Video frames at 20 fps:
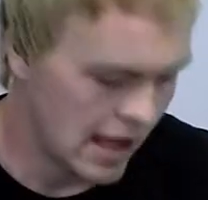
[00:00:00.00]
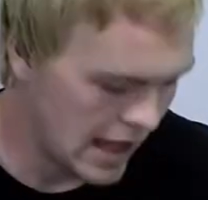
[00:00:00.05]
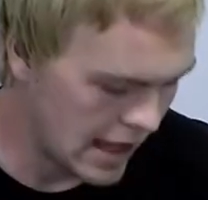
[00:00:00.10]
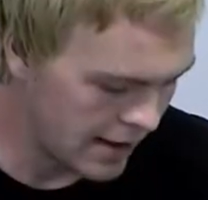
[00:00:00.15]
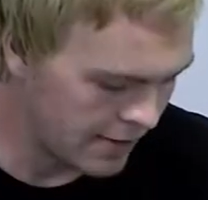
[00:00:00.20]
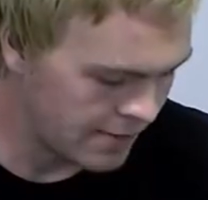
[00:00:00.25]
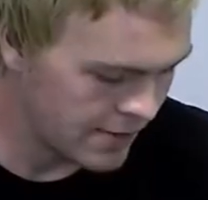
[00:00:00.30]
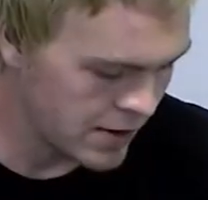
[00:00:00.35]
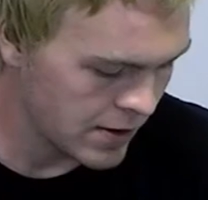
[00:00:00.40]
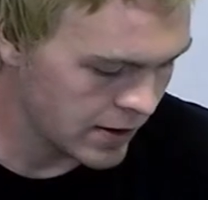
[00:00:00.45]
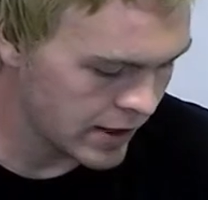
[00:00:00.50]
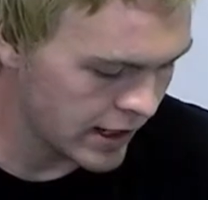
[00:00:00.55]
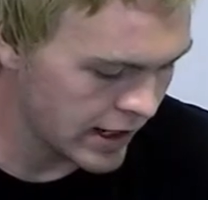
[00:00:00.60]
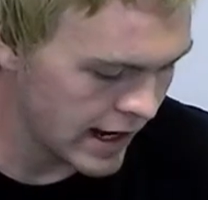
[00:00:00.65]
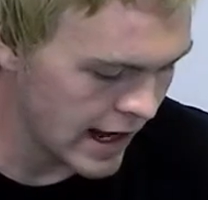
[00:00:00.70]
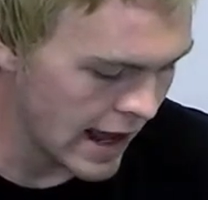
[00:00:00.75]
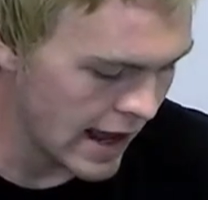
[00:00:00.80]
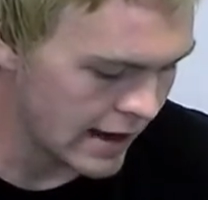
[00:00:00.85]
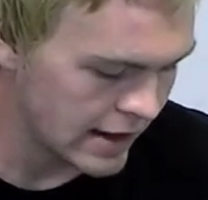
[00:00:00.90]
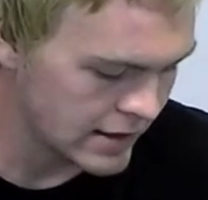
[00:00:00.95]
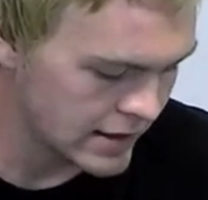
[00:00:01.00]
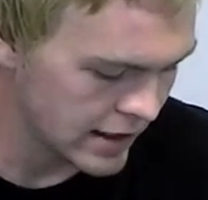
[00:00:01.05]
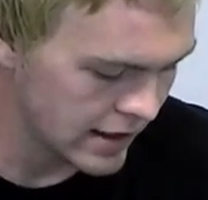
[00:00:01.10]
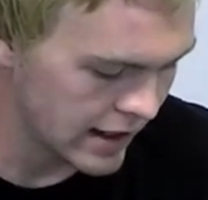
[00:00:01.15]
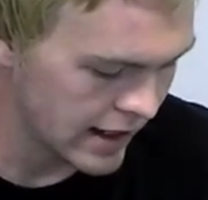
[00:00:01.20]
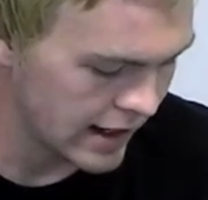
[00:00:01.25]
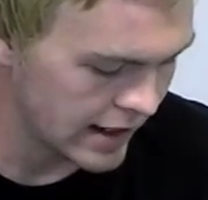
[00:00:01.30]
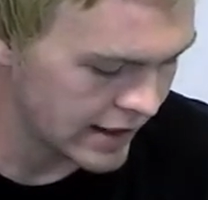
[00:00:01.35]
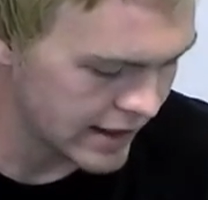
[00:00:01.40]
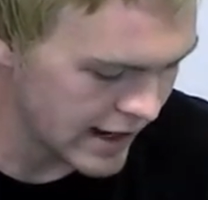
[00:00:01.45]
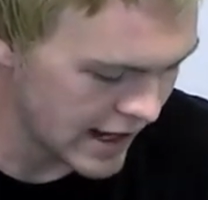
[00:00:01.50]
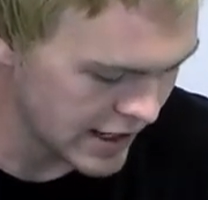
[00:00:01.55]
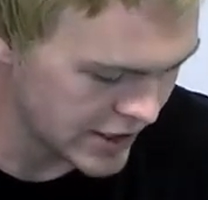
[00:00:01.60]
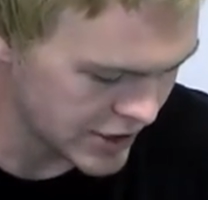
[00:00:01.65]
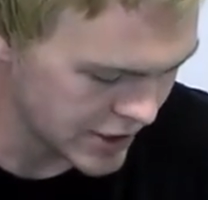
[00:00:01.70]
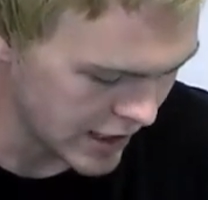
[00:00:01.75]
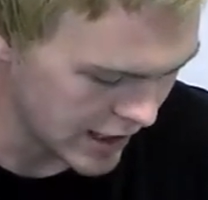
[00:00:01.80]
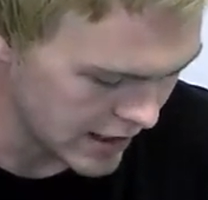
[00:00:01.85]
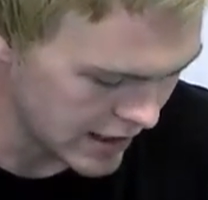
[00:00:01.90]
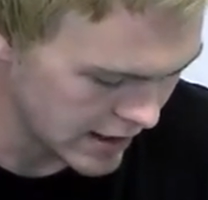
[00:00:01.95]
If you connect
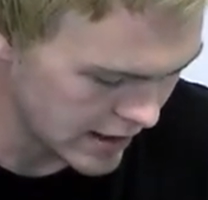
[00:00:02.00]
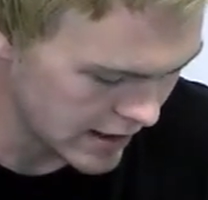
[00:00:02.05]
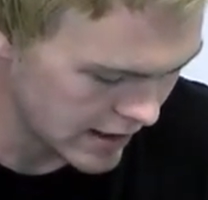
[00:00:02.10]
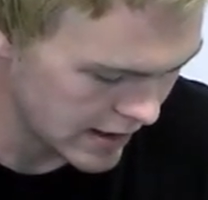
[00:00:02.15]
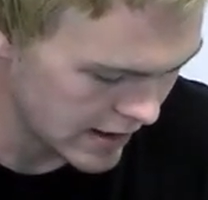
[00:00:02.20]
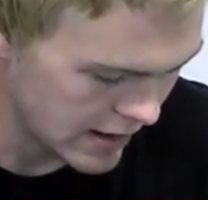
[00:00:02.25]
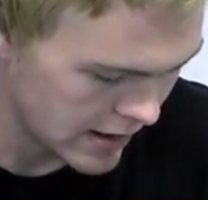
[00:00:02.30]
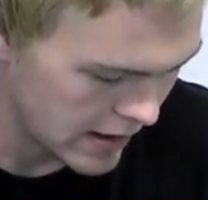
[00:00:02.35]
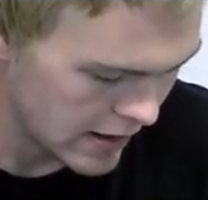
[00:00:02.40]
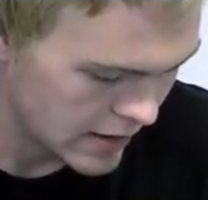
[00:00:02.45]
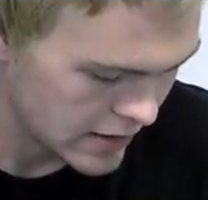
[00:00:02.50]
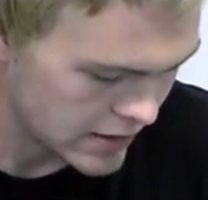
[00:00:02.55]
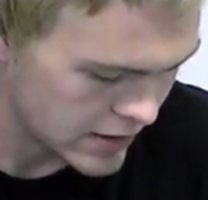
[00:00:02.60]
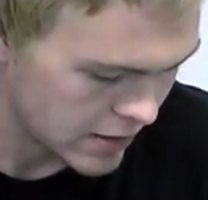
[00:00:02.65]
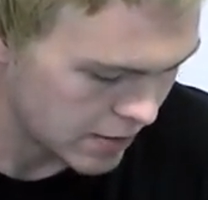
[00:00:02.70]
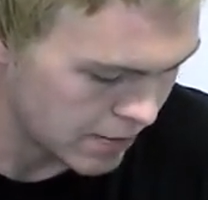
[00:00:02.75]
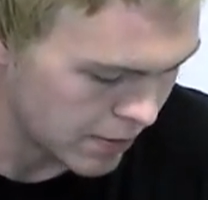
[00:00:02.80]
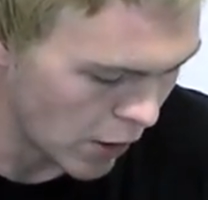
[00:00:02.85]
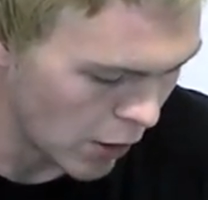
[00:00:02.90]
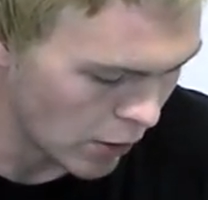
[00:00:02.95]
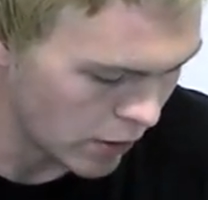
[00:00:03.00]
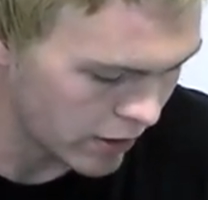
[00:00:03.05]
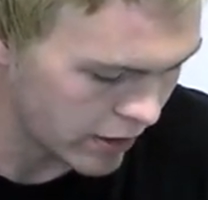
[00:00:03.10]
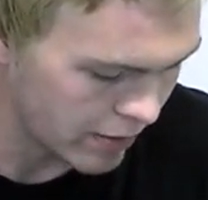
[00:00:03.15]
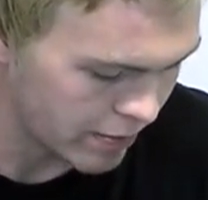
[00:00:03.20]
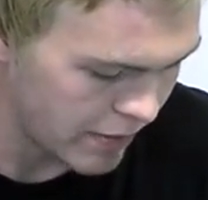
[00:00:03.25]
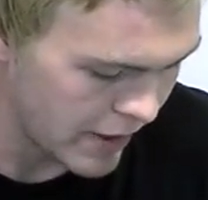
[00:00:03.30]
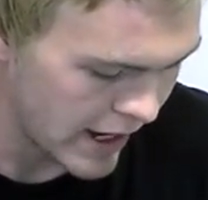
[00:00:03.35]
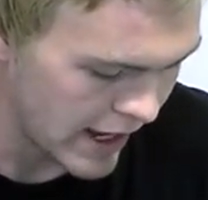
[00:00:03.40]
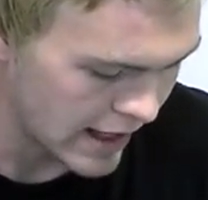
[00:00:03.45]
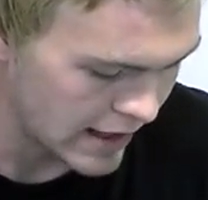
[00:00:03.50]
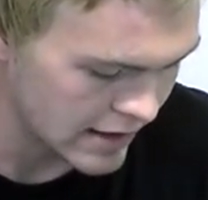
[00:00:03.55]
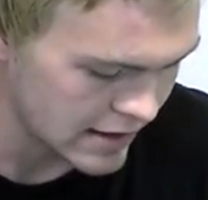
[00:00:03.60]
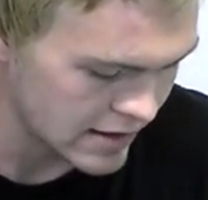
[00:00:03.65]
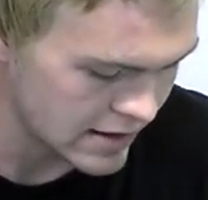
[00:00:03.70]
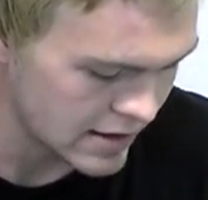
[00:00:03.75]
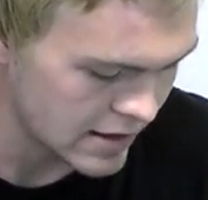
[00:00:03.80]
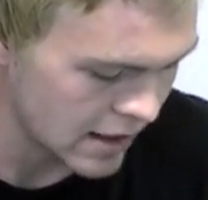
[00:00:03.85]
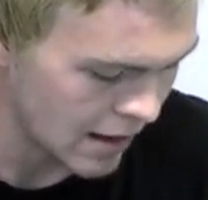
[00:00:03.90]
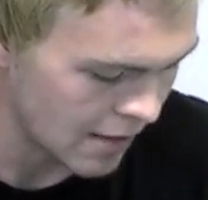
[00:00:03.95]
ignition to both pins